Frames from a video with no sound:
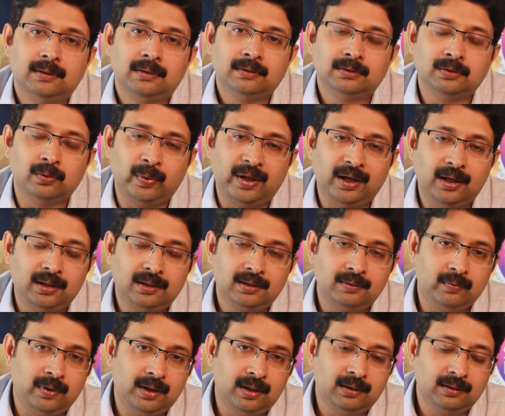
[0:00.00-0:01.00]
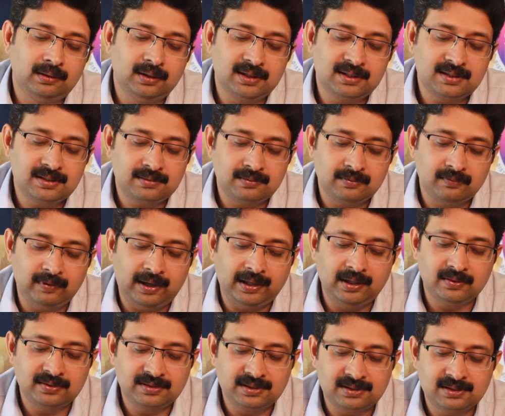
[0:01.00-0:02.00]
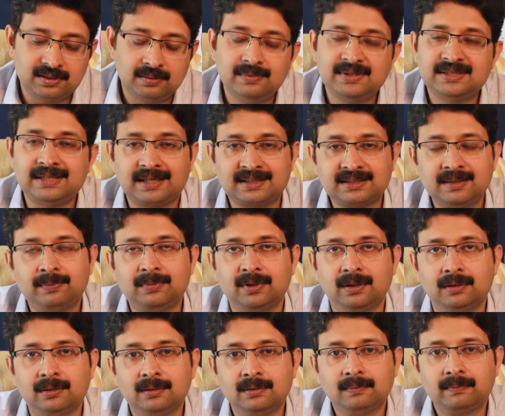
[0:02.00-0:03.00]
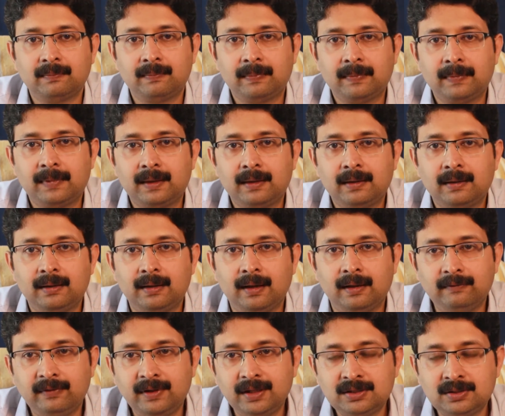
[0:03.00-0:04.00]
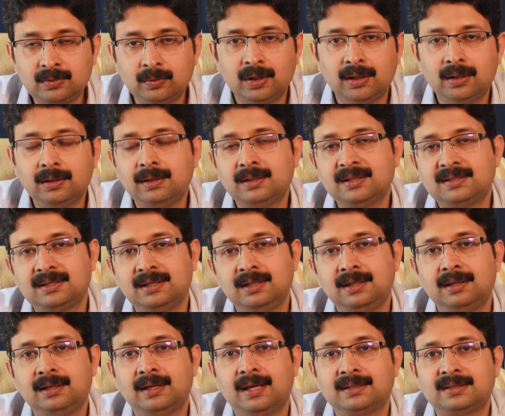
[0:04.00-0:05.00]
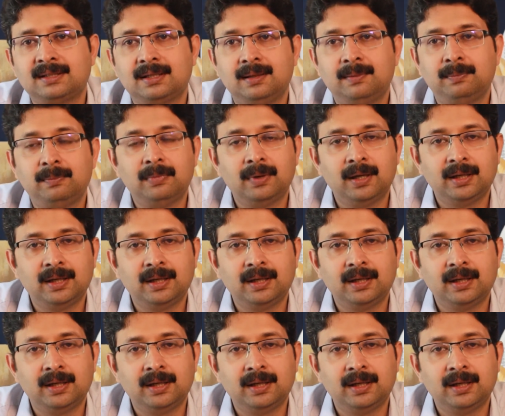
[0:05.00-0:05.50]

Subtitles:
So when this value system is accepted, every student is seen as a